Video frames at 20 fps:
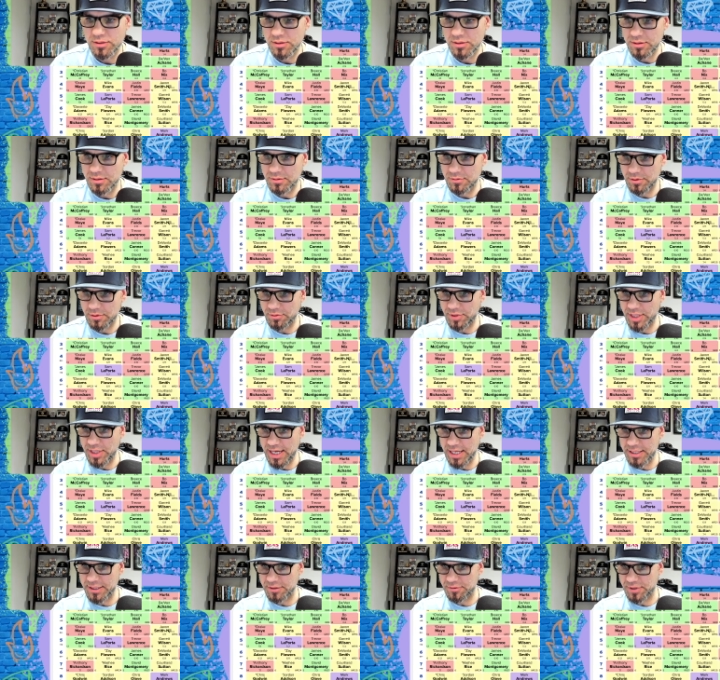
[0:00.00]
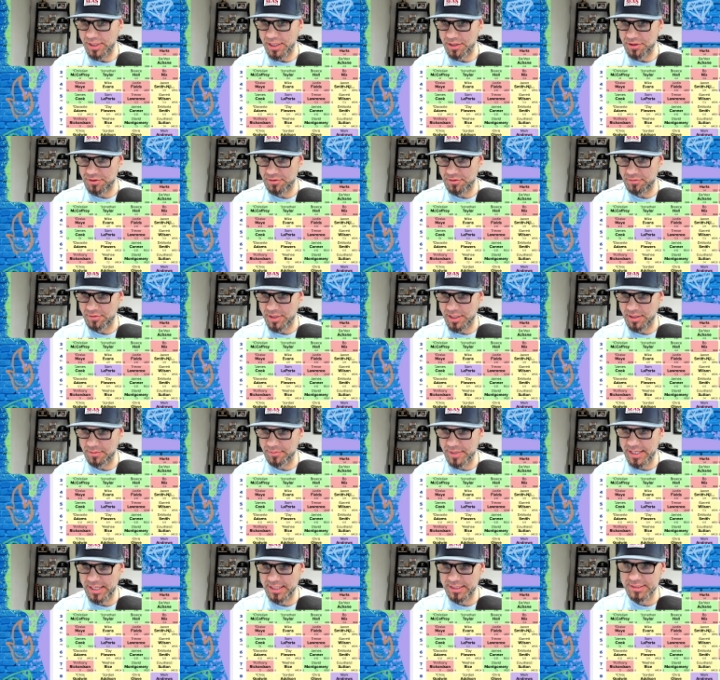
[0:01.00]
What are we at here? We got 3 running
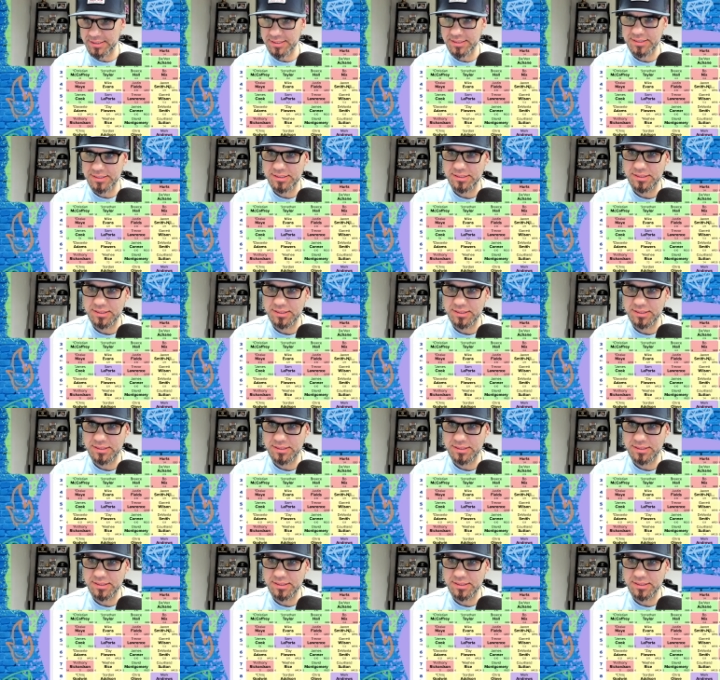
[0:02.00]
backs.